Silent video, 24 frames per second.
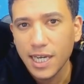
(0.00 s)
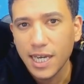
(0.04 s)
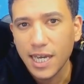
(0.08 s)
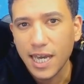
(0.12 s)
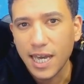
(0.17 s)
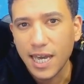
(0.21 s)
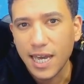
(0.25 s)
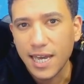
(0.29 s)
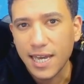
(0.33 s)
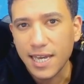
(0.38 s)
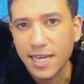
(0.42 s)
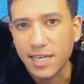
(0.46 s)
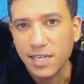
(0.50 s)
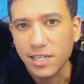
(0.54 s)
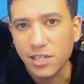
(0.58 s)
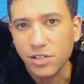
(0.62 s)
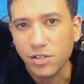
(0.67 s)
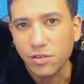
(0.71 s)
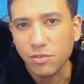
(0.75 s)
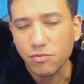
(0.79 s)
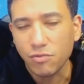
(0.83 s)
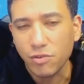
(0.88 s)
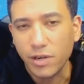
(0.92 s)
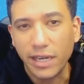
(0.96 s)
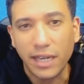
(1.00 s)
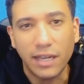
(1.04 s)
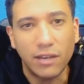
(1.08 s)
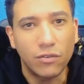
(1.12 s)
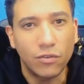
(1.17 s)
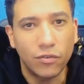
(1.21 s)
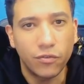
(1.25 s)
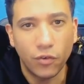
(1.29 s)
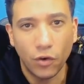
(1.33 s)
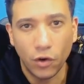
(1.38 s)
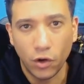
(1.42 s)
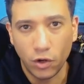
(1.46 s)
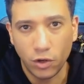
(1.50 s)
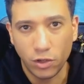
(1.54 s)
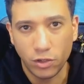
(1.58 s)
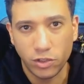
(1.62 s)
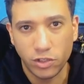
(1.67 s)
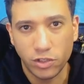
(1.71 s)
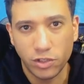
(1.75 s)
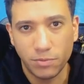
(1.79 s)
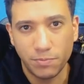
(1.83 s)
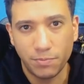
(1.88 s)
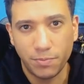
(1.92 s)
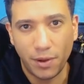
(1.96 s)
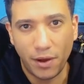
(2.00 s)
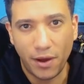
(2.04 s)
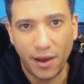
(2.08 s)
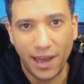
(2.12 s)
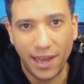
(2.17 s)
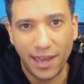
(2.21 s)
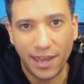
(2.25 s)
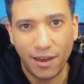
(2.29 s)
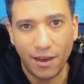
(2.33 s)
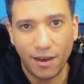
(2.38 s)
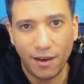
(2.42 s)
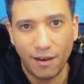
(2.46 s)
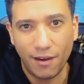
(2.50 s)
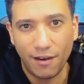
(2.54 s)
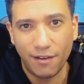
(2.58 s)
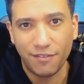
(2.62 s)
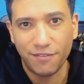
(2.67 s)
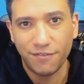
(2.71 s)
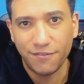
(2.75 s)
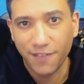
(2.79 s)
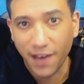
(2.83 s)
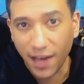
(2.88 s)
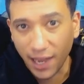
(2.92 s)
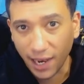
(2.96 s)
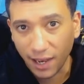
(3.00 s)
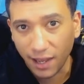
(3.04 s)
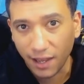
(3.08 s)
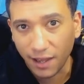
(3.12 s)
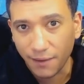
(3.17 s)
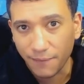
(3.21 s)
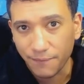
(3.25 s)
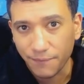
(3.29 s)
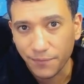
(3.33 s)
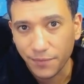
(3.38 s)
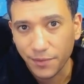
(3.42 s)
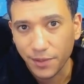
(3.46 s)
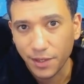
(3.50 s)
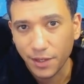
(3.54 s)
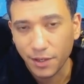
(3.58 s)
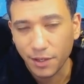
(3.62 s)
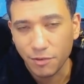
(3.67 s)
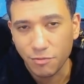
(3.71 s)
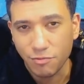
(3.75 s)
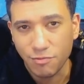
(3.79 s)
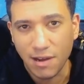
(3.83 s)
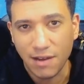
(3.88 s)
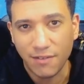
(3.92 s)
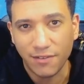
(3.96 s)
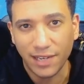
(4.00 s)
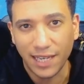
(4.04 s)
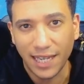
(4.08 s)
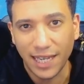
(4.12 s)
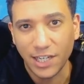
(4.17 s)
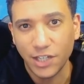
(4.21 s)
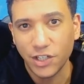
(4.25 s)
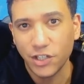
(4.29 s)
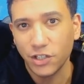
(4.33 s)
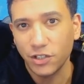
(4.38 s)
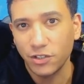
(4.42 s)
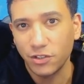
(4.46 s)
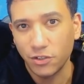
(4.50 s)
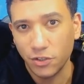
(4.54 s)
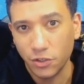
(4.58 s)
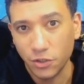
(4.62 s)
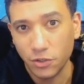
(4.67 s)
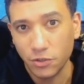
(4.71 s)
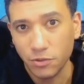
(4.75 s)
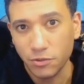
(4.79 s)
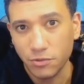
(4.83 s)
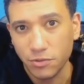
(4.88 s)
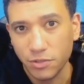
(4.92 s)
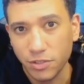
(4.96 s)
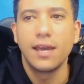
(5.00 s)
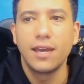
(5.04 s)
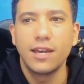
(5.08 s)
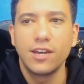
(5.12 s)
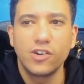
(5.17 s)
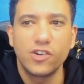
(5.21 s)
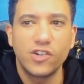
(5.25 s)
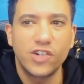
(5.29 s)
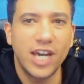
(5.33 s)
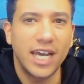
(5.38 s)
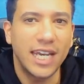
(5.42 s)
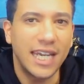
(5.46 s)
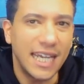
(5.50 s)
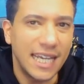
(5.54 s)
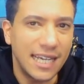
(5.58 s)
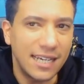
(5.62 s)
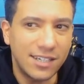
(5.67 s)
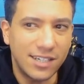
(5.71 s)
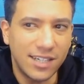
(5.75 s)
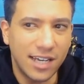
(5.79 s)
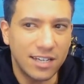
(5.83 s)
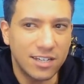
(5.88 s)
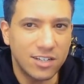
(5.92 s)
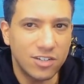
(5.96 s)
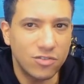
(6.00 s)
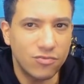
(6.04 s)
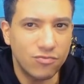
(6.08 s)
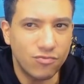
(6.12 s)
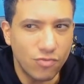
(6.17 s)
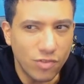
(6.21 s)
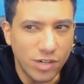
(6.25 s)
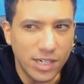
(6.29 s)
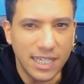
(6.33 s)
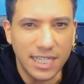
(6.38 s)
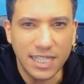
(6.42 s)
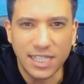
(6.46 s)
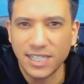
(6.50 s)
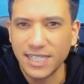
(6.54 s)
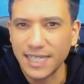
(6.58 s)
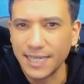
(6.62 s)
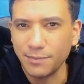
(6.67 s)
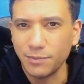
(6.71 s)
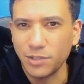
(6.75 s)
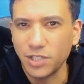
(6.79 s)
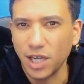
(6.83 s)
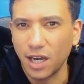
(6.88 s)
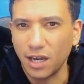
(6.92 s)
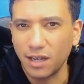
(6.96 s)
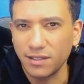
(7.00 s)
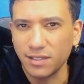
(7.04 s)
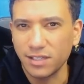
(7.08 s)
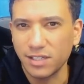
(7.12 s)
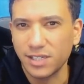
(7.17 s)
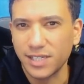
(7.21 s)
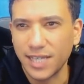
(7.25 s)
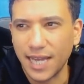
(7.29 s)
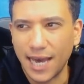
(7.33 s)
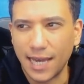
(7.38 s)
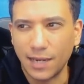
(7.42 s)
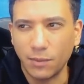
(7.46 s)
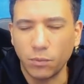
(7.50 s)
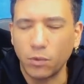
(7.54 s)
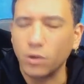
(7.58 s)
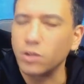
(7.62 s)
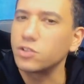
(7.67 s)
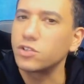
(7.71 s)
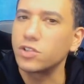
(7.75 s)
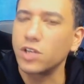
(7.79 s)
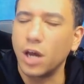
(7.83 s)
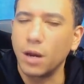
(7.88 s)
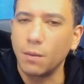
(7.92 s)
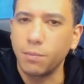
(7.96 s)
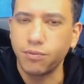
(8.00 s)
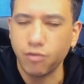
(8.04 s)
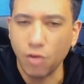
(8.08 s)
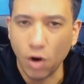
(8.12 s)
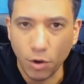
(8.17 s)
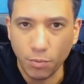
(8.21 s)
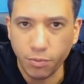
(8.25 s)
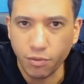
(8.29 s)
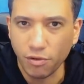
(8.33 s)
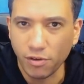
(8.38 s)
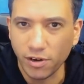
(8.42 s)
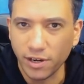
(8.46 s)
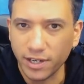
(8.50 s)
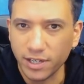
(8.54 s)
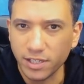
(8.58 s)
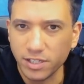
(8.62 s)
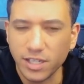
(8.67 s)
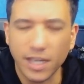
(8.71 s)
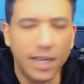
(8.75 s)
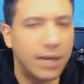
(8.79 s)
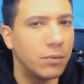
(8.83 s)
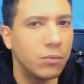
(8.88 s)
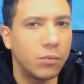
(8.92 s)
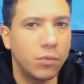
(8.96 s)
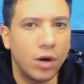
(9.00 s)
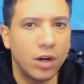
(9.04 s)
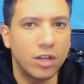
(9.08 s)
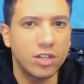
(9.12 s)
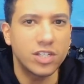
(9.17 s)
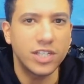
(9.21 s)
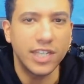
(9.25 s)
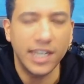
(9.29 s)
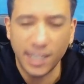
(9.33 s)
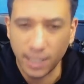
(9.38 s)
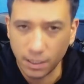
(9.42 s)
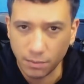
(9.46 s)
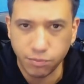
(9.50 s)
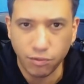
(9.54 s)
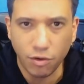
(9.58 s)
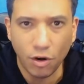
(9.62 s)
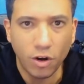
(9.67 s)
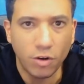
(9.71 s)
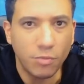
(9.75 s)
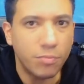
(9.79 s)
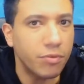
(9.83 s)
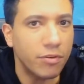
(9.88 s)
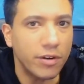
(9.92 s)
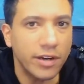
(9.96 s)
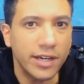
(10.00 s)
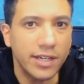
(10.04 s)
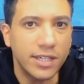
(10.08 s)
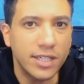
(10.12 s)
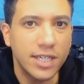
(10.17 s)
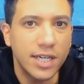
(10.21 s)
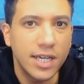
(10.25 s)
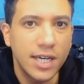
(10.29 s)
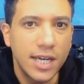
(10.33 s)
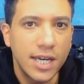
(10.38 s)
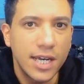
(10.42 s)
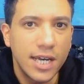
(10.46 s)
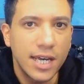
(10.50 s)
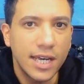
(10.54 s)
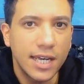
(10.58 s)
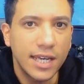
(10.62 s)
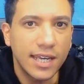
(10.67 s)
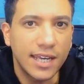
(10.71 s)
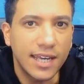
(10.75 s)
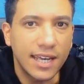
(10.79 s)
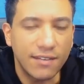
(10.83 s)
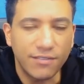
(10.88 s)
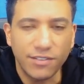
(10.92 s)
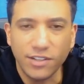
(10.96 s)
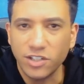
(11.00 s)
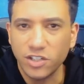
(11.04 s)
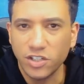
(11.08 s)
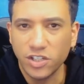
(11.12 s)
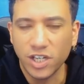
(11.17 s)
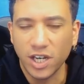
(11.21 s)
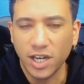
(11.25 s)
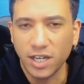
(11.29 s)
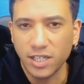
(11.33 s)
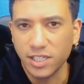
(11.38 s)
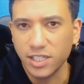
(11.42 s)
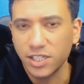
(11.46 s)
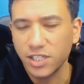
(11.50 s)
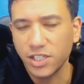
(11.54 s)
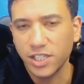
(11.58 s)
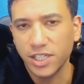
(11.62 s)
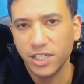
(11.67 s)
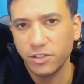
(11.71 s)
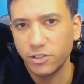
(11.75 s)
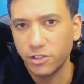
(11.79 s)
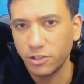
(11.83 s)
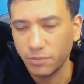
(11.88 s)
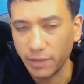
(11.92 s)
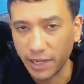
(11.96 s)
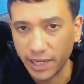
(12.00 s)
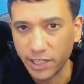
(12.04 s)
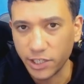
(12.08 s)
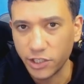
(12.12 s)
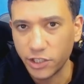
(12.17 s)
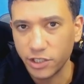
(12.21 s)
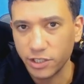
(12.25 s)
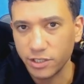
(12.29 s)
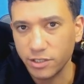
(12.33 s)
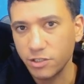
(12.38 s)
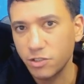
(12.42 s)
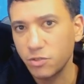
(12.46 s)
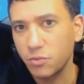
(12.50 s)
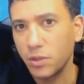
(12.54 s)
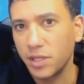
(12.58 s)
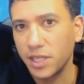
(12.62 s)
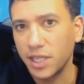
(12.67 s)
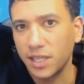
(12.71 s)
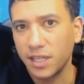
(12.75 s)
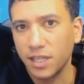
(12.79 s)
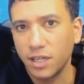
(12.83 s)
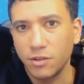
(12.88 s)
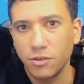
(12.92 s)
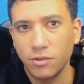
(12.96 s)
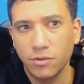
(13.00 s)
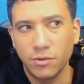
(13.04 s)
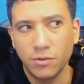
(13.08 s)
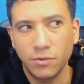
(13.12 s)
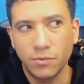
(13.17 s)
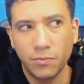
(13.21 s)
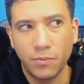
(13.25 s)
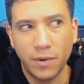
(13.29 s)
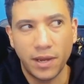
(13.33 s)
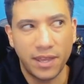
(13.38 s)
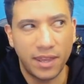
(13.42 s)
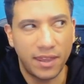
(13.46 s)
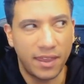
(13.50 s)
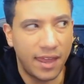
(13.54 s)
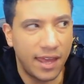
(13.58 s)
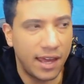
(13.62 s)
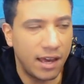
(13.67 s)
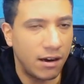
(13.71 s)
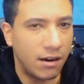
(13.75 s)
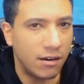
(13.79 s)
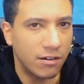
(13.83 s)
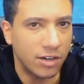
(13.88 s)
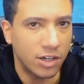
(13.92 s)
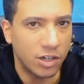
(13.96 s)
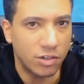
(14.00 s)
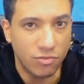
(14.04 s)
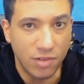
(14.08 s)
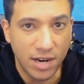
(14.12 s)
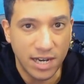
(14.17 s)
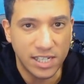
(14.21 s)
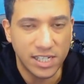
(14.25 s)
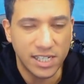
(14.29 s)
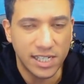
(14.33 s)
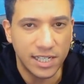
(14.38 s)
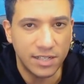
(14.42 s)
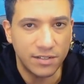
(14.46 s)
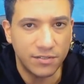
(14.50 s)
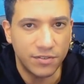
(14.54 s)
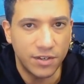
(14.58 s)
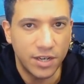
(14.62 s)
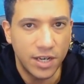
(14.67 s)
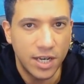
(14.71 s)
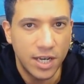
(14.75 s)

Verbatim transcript: is reinforced by her fella. revelation news. Shanny doesn't really seem to understand what's appropriate and what's inappropriate given certain situations, whether they are aggressive,